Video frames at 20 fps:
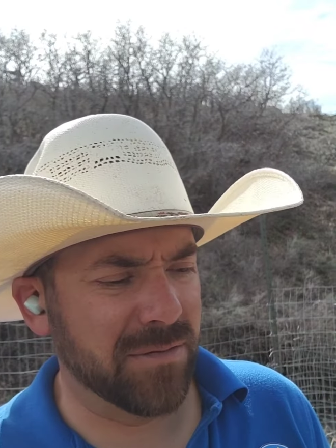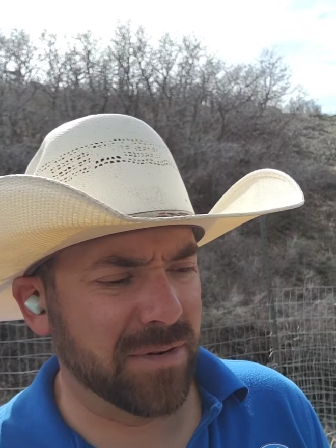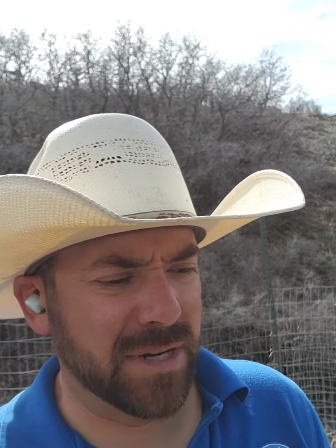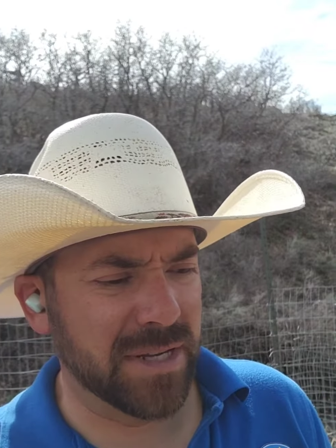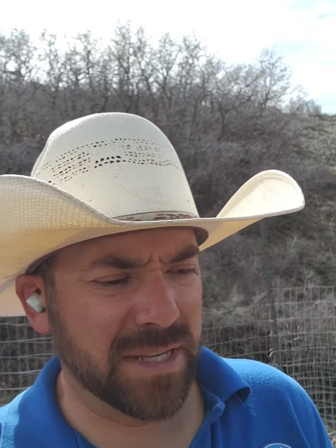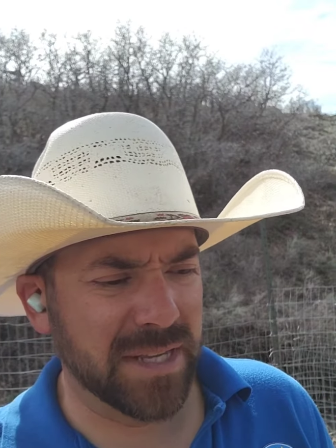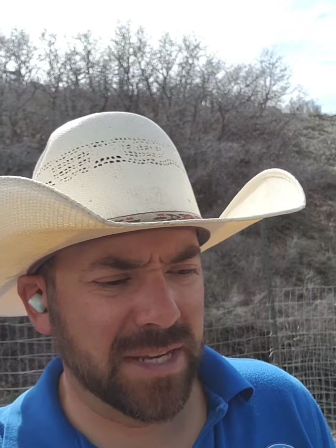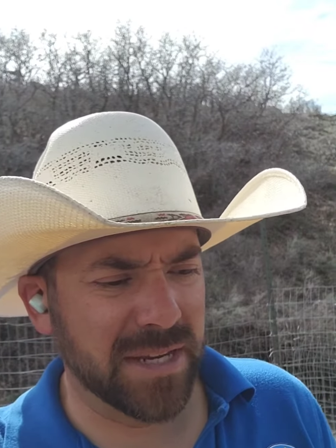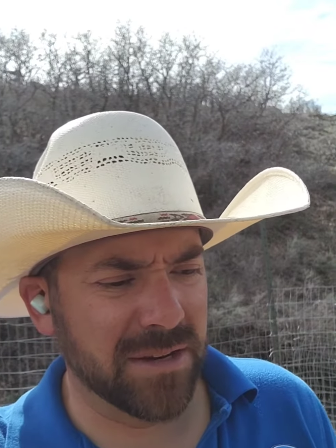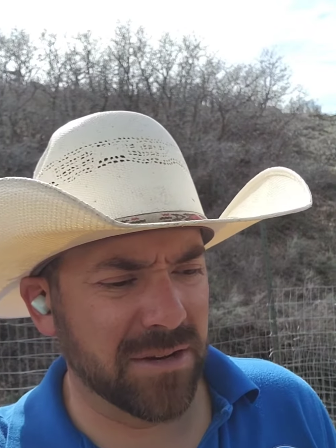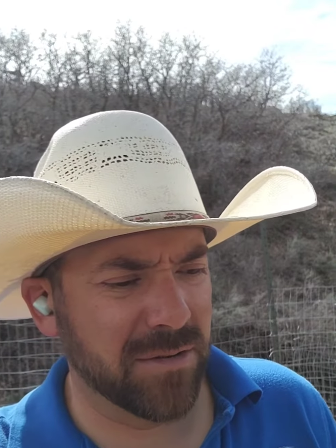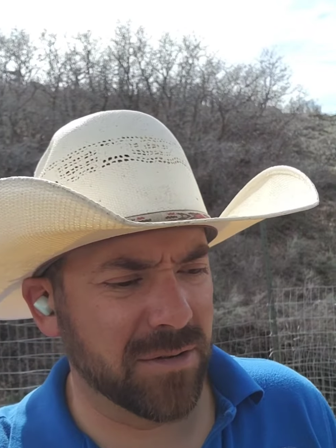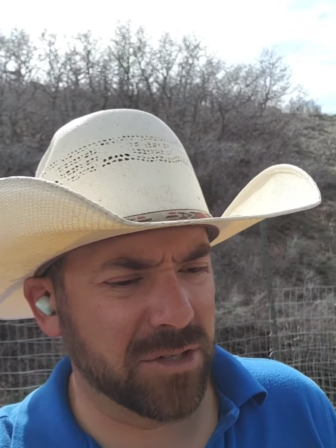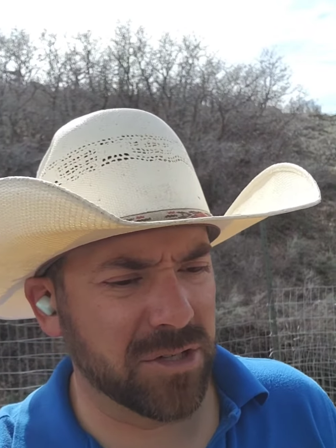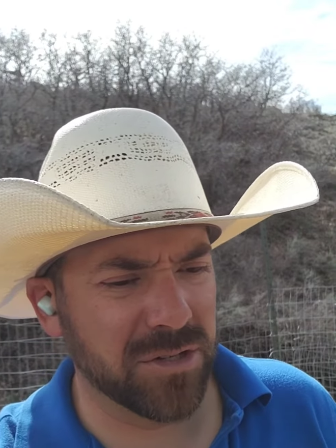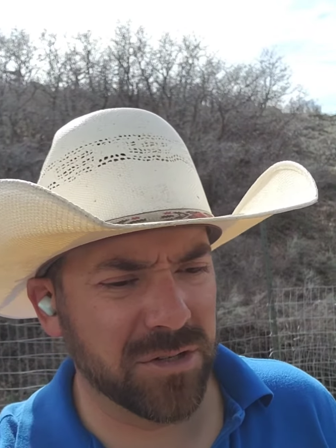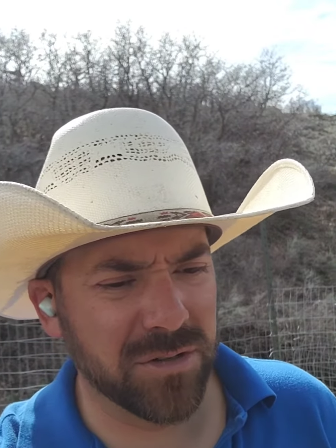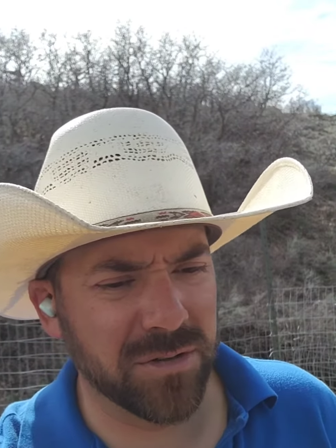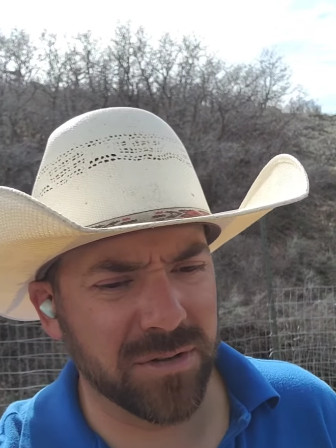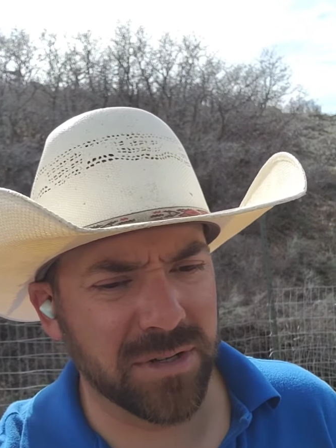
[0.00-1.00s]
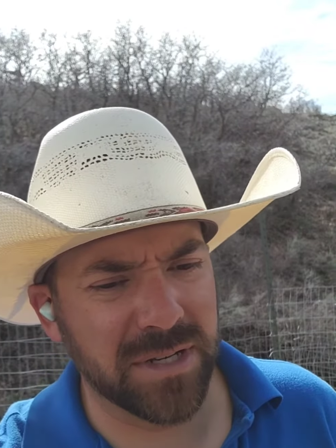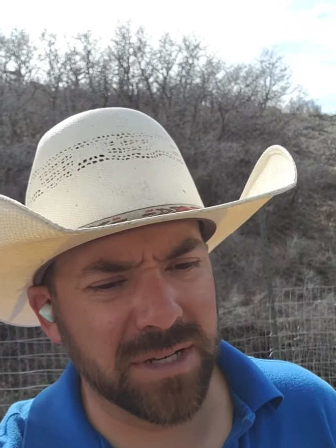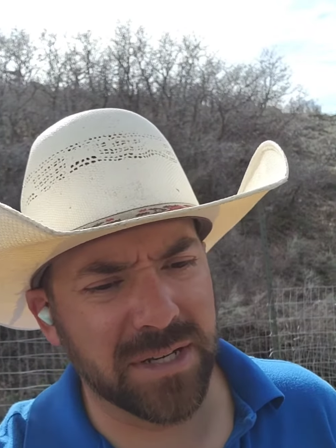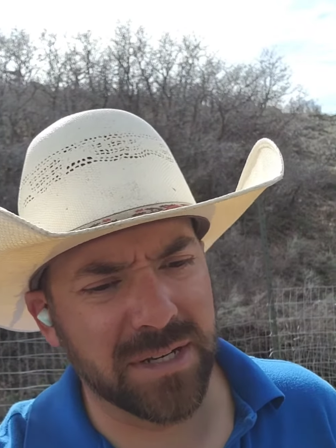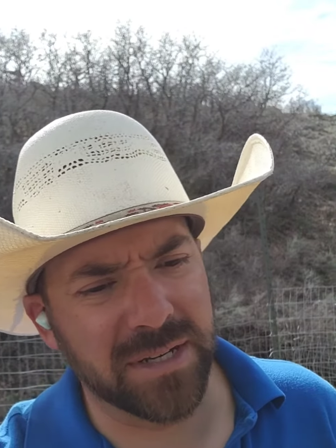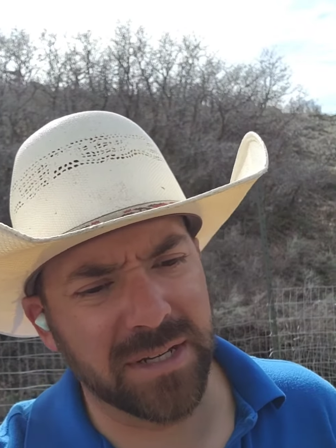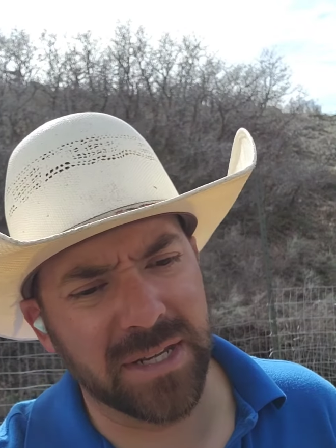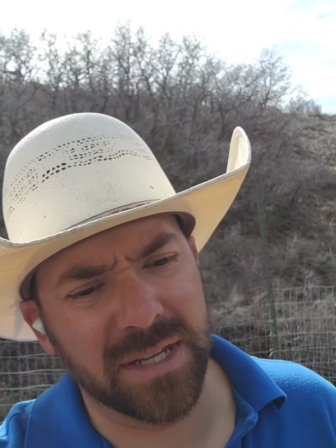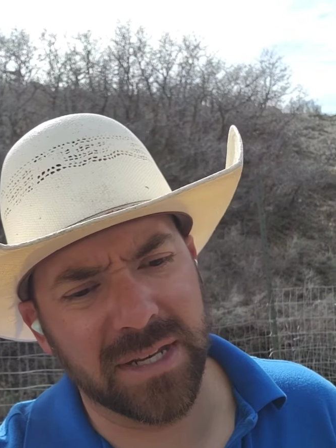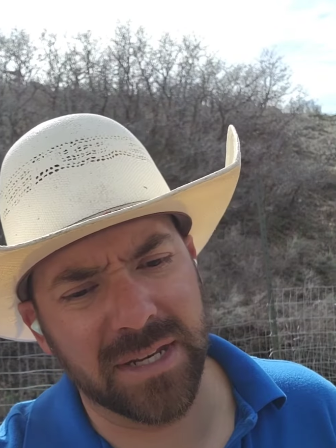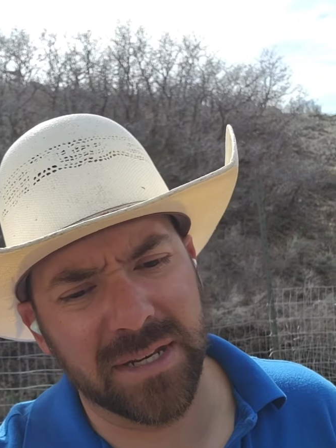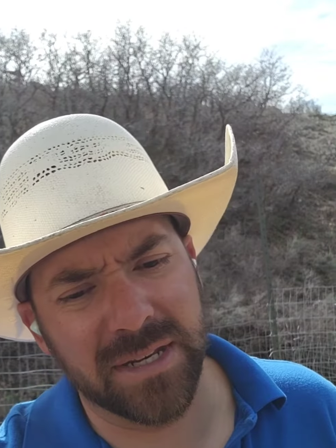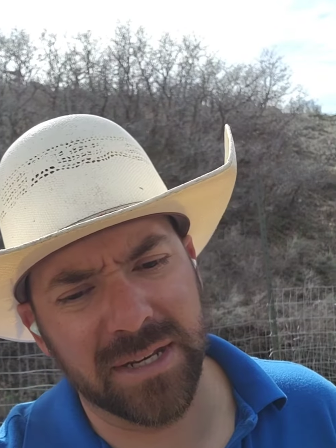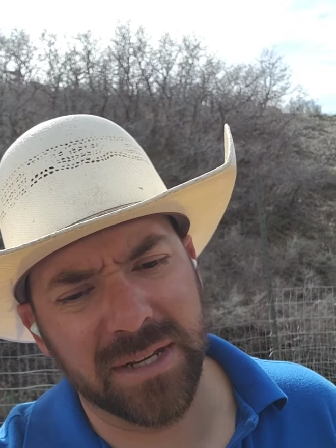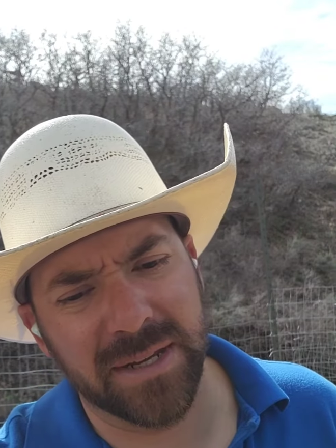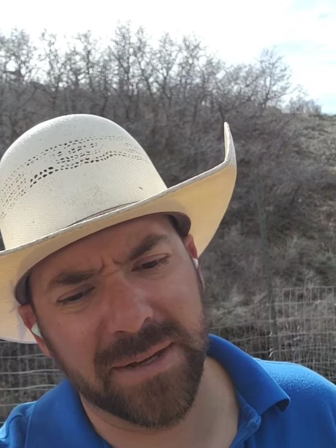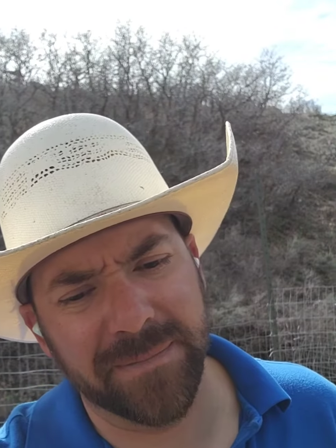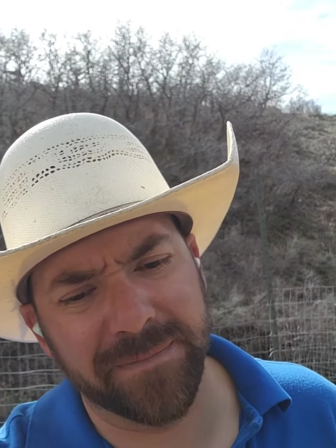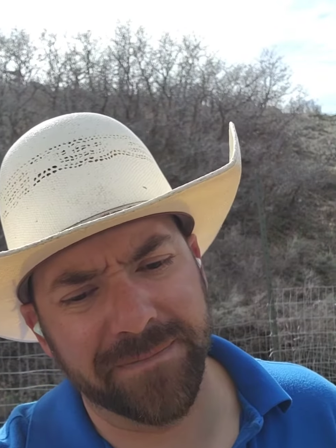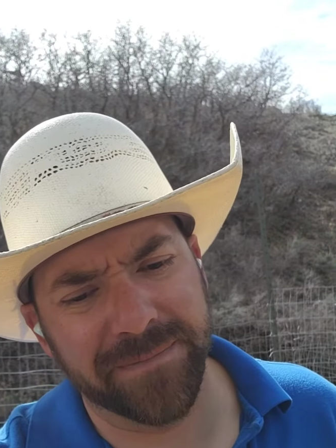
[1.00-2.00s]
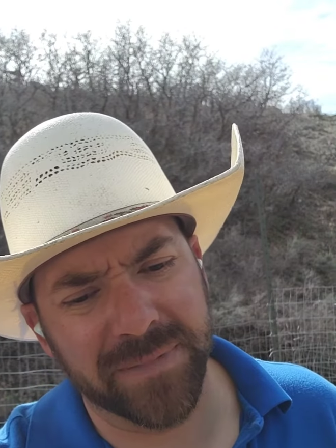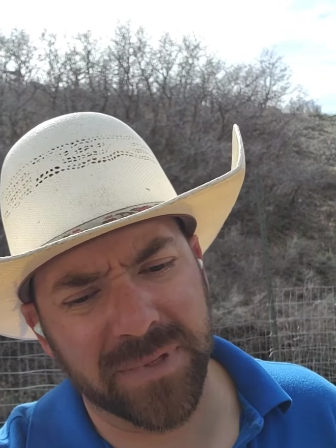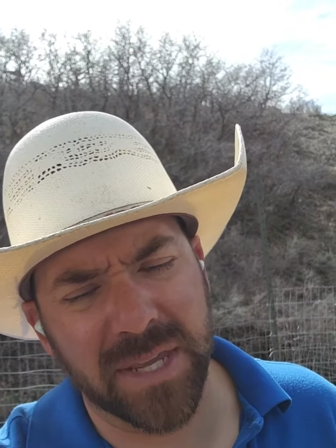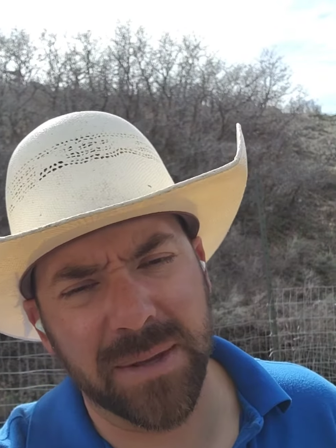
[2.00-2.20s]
really know what you're doing and, and um,